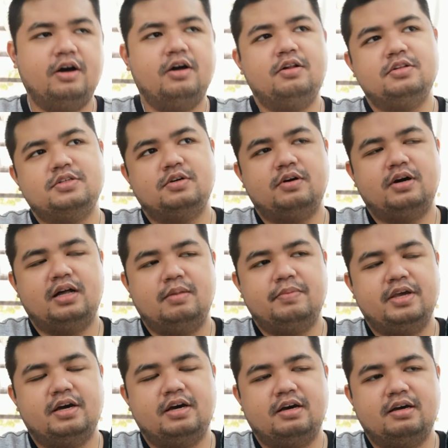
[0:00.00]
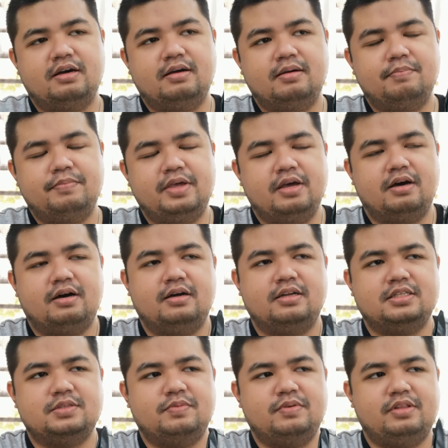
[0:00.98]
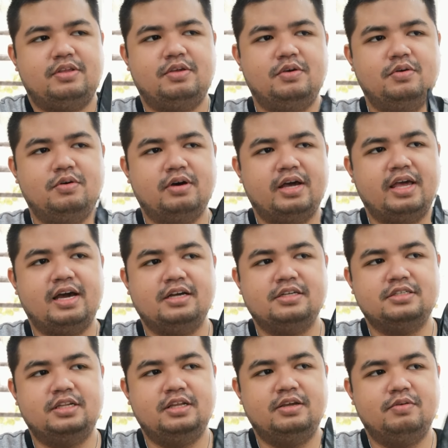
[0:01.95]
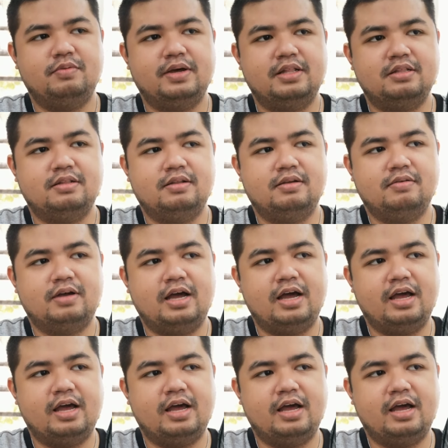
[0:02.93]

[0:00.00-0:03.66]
Although I'll be honest with you, I actually lose